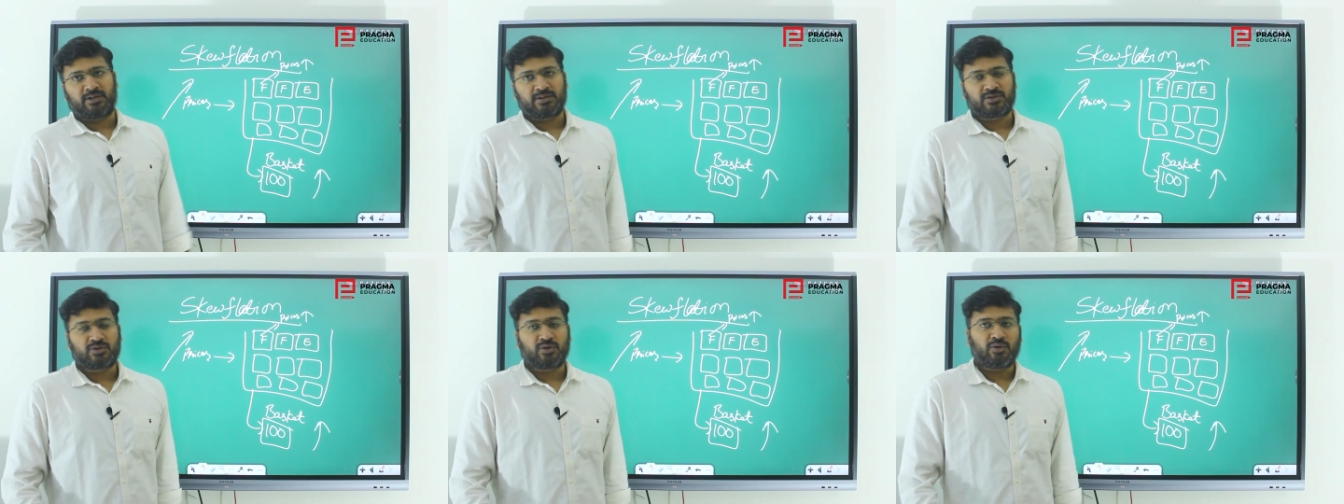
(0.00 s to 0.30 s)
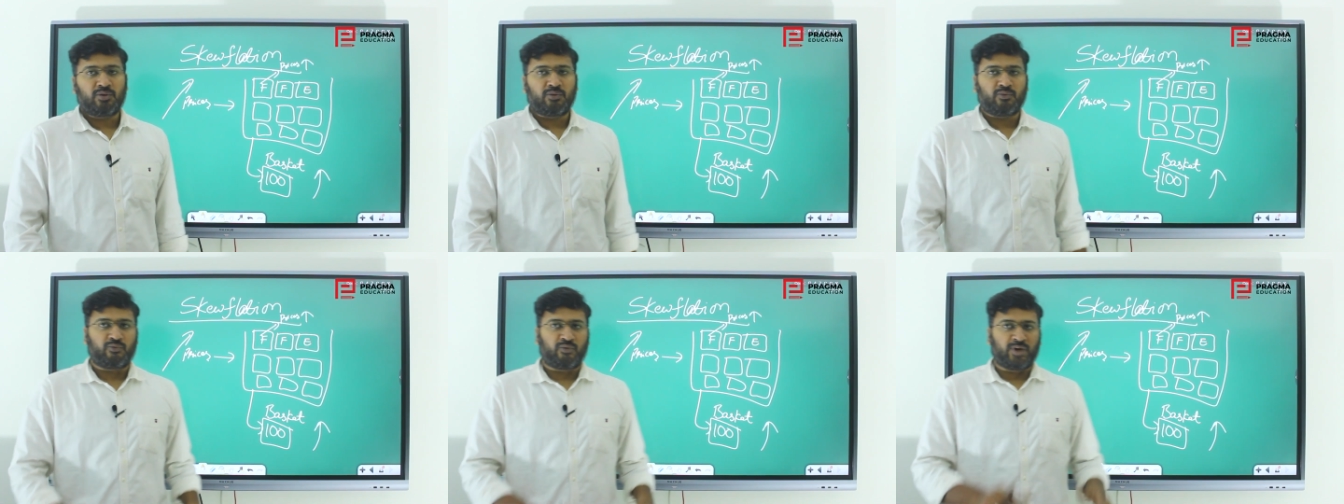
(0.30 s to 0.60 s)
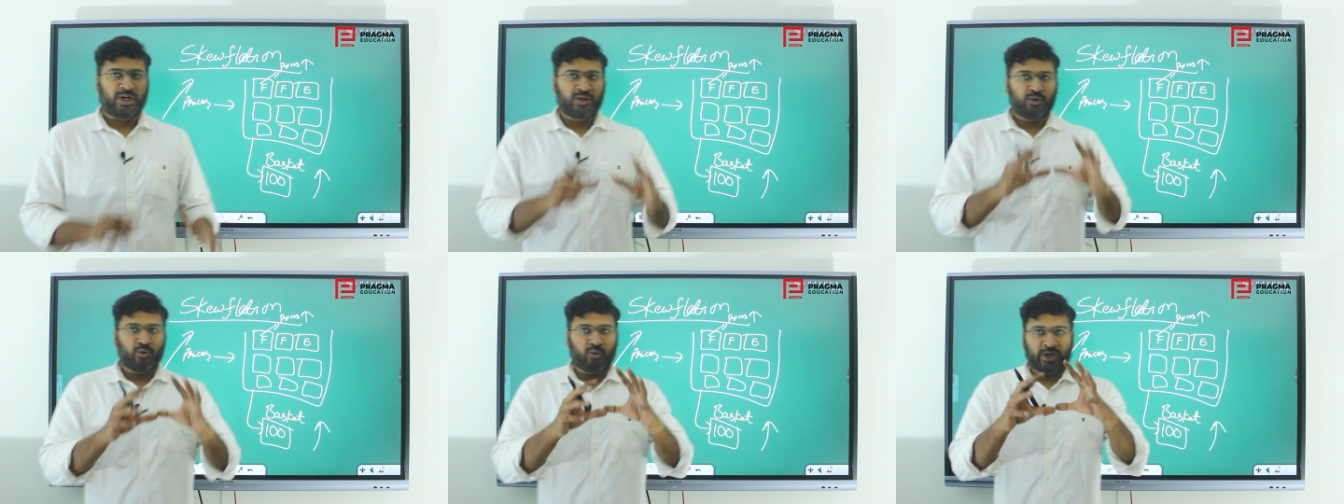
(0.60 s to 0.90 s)
So
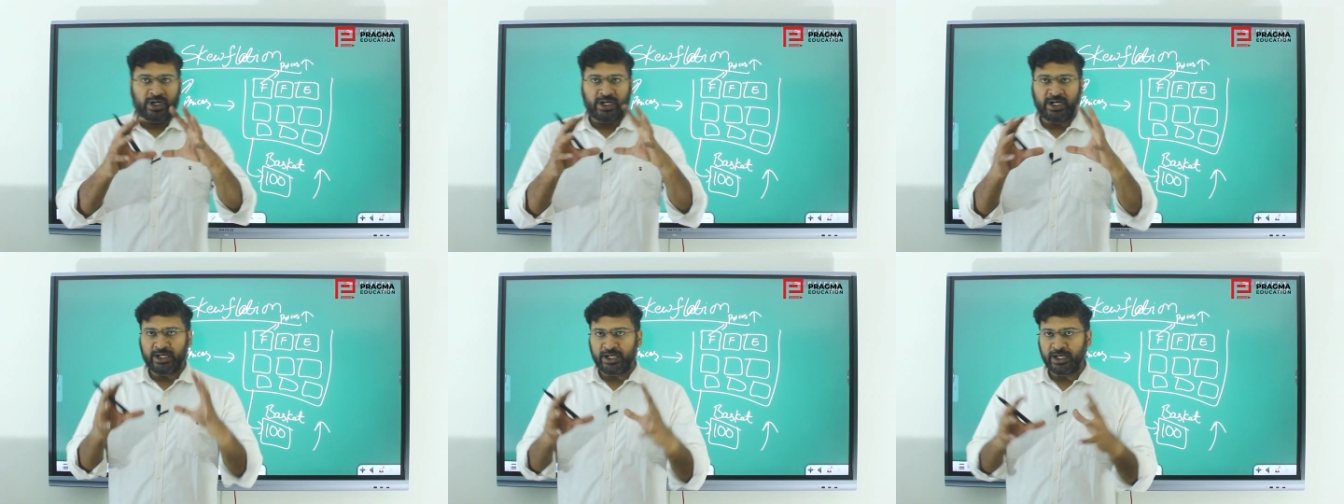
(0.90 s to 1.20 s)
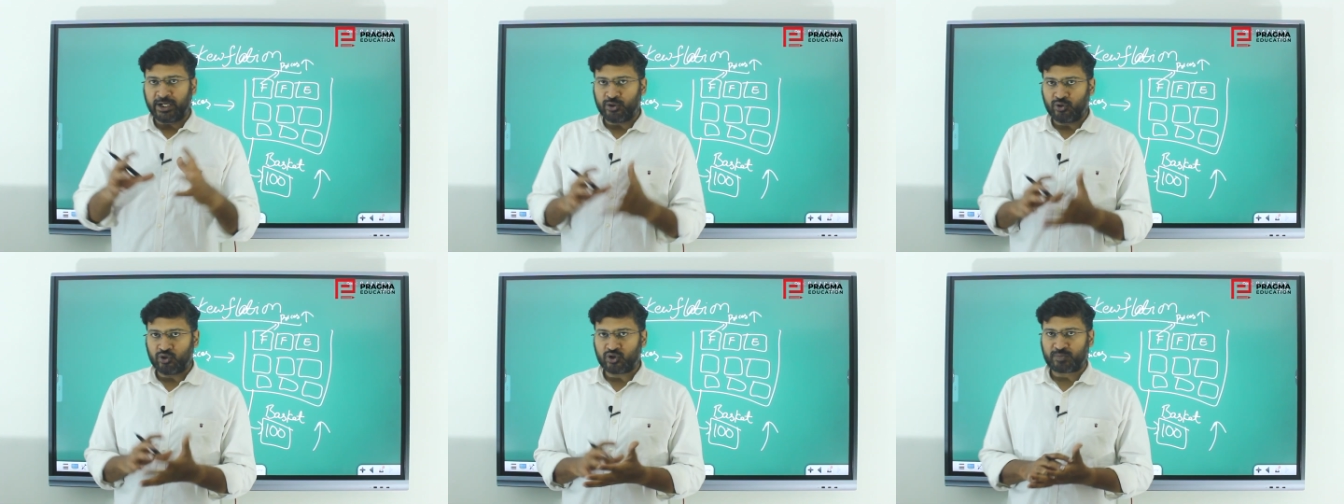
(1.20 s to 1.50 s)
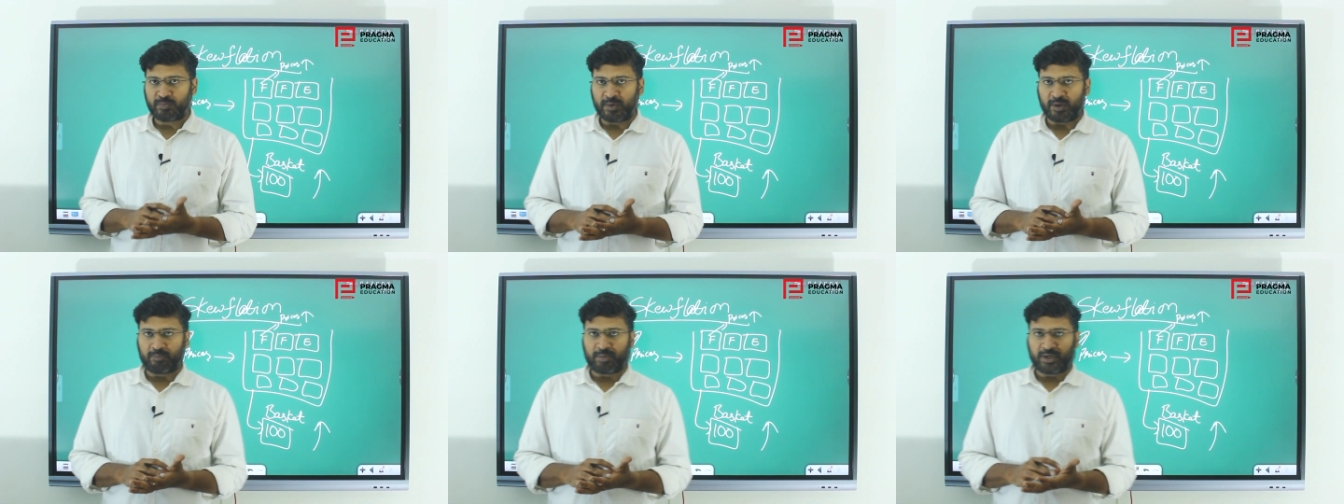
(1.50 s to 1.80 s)
when you read it in
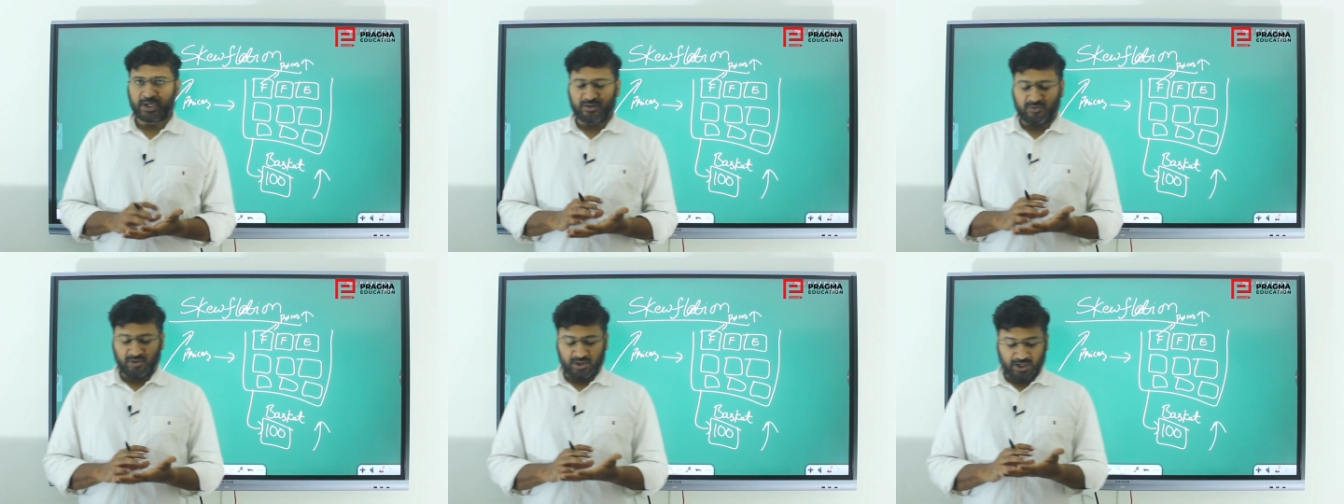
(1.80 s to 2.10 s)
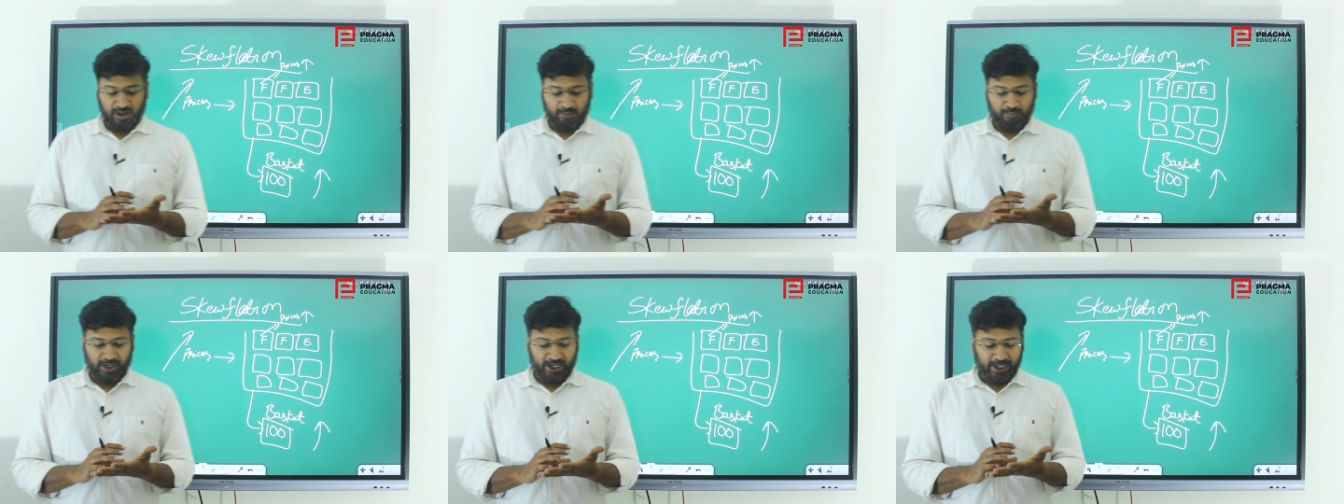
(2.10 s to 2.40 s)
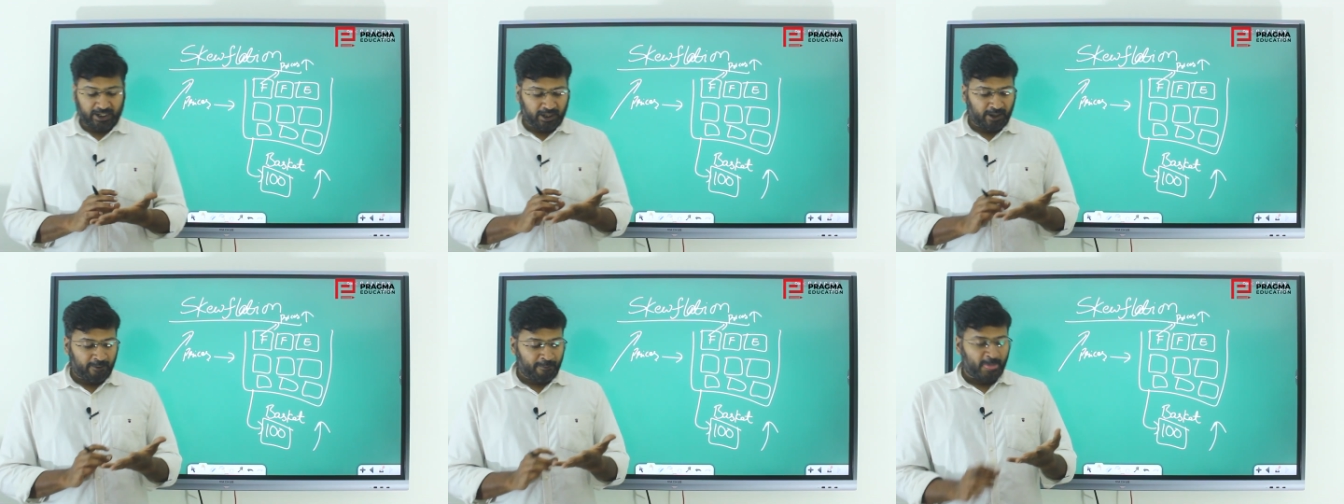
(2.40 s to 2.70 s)
newspaper, it will come
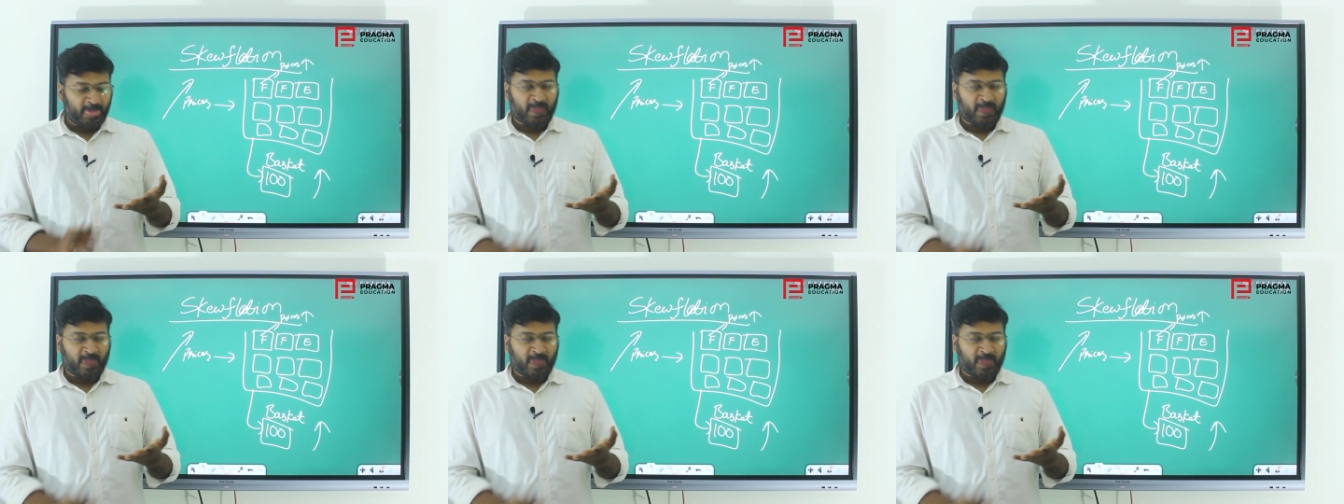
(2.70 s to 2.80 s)
like,